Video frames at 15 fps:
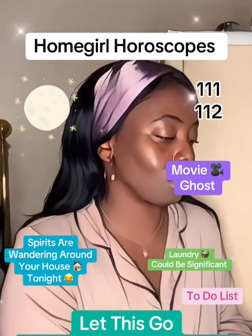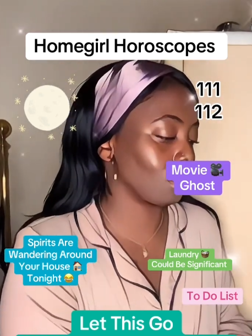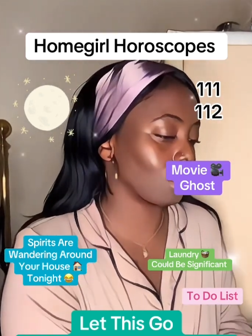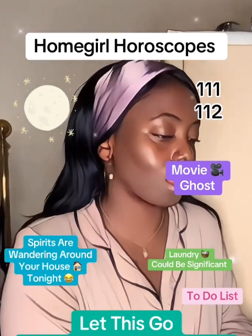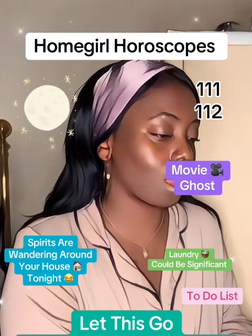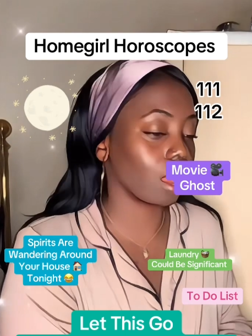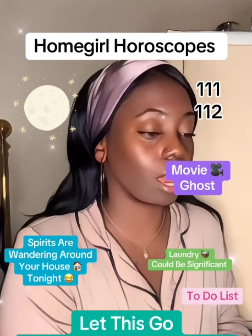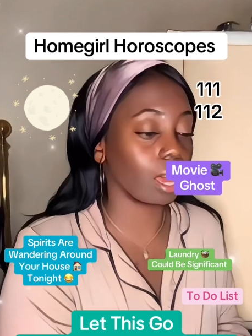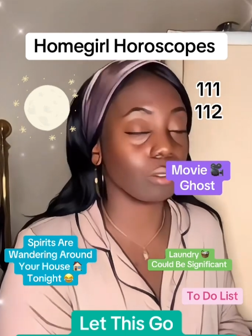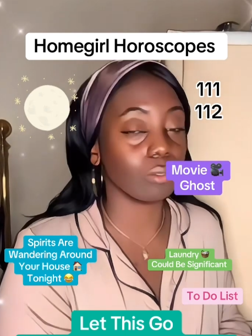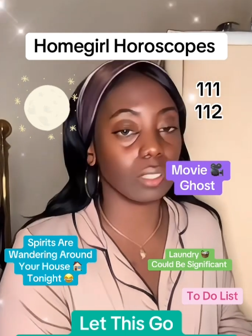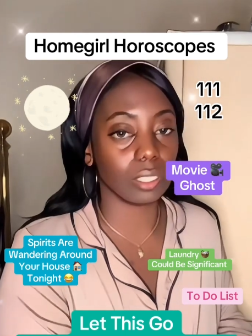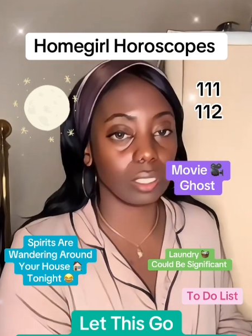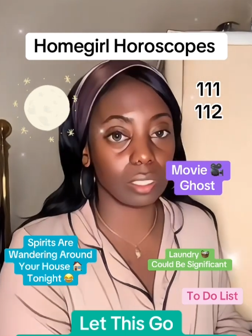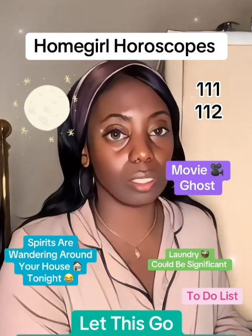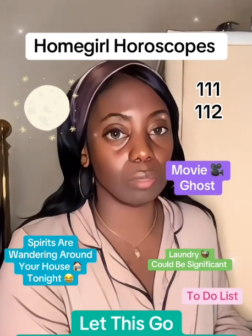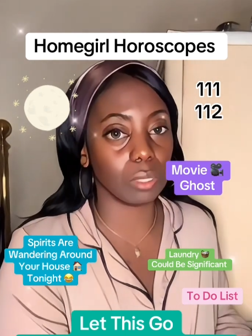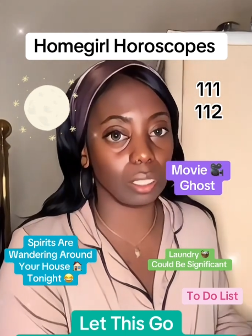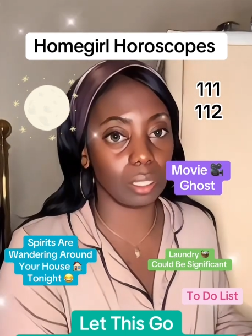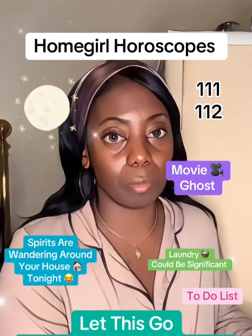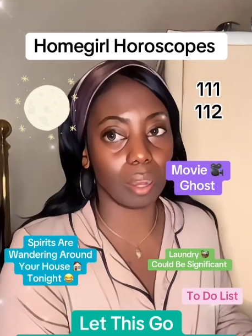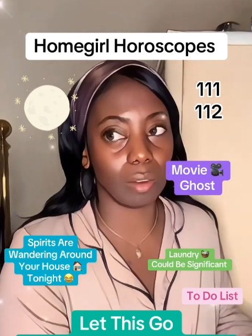Now I gotta really deep
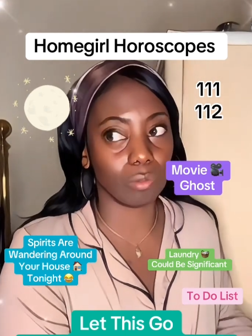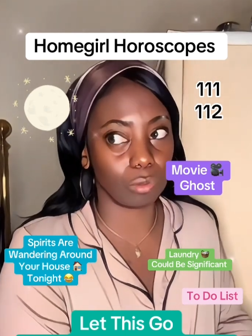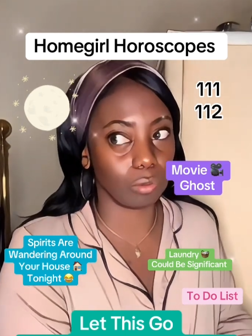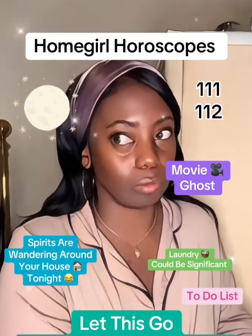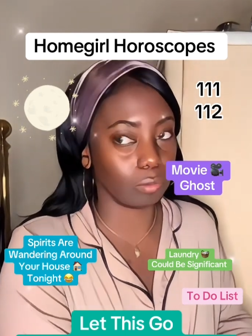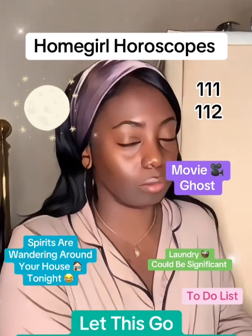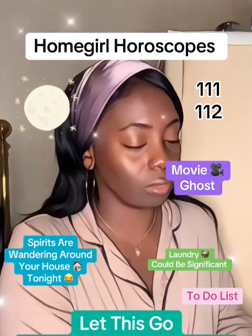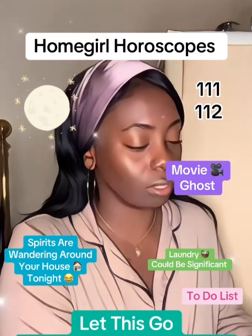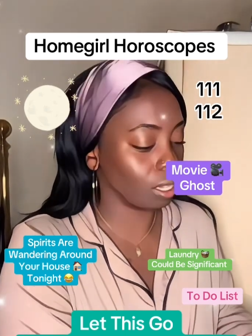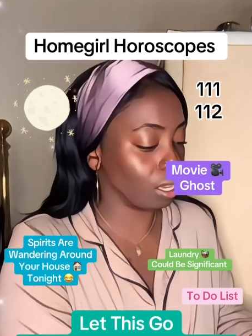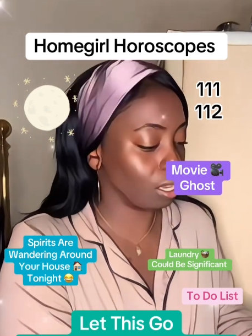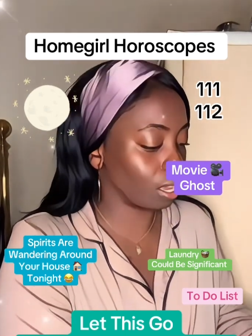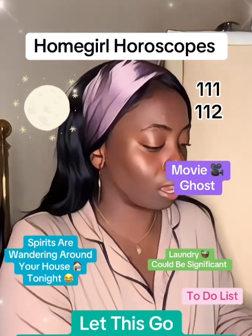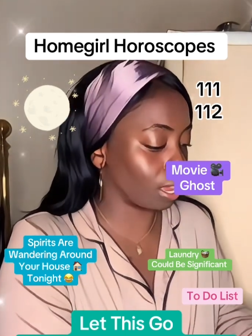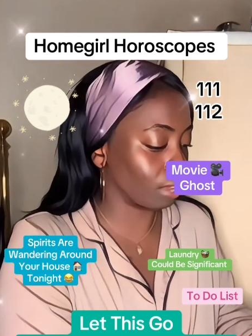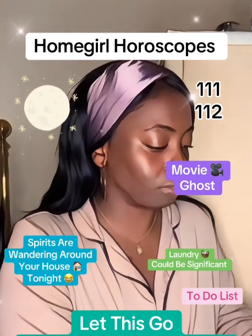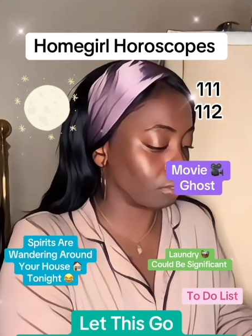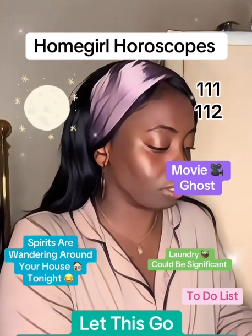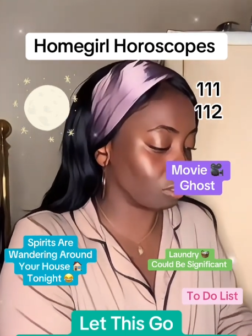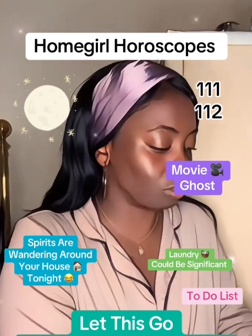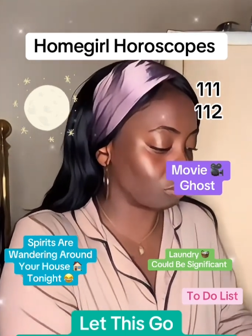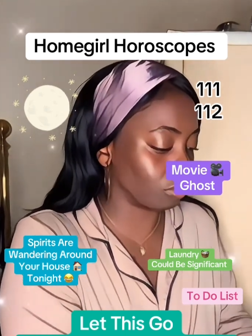clean my room after
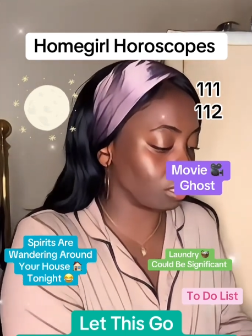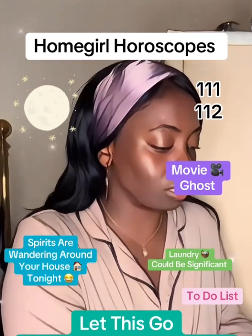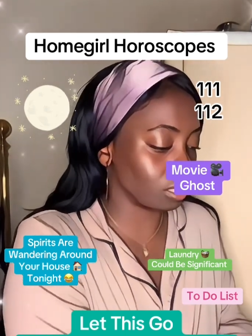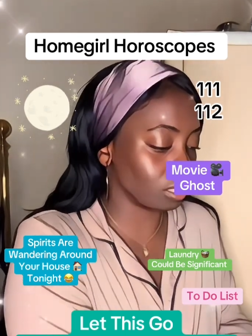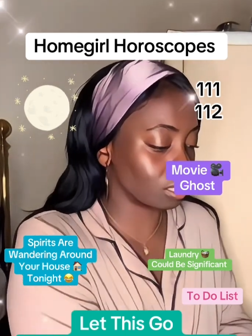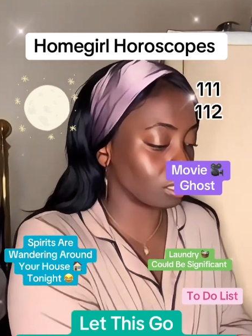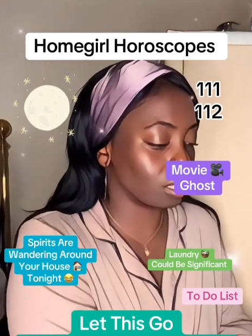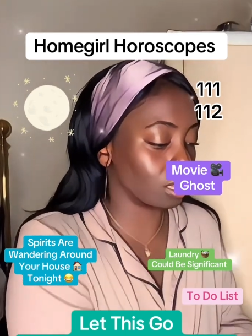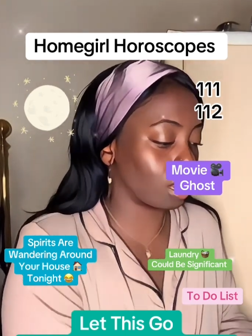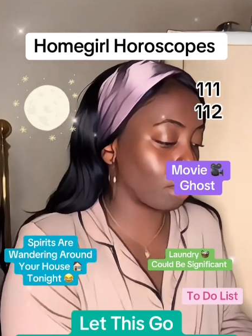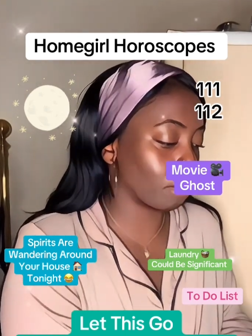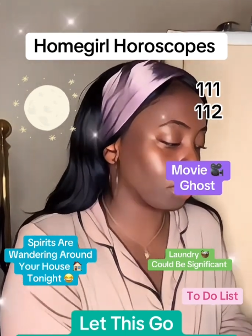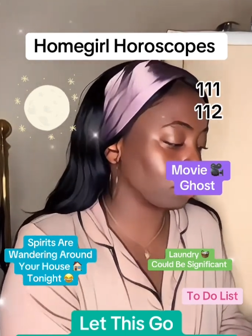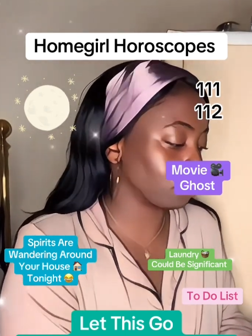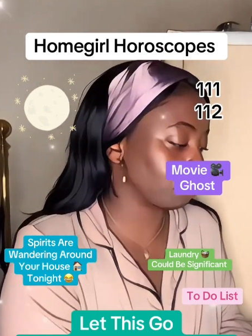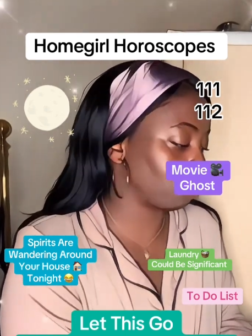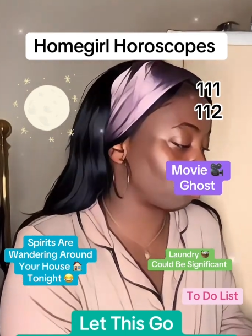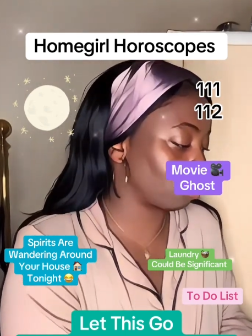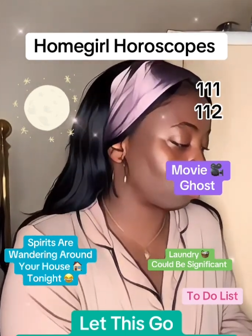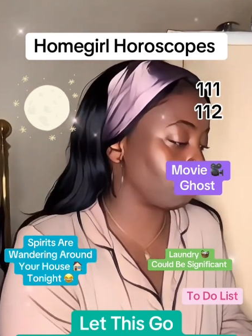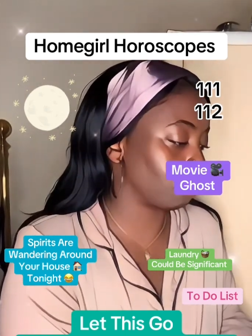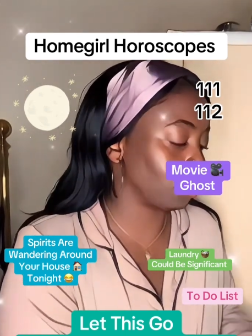these readings because they not about to
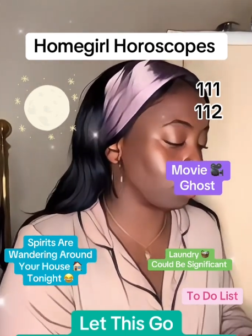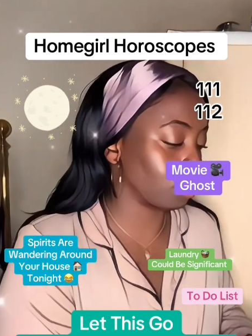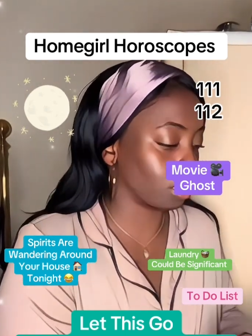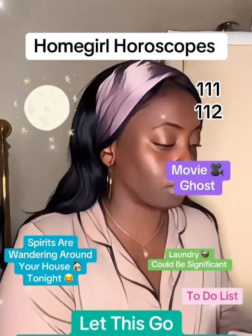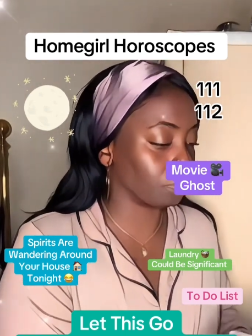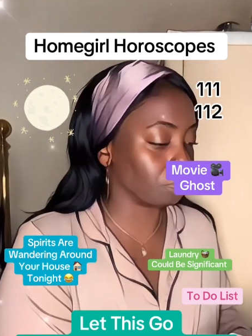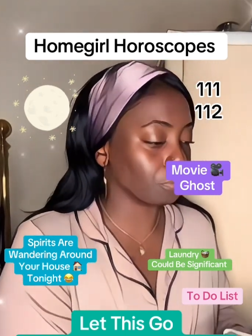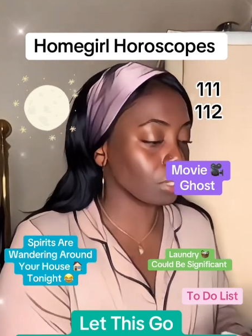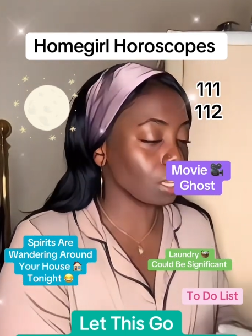bother me tonight.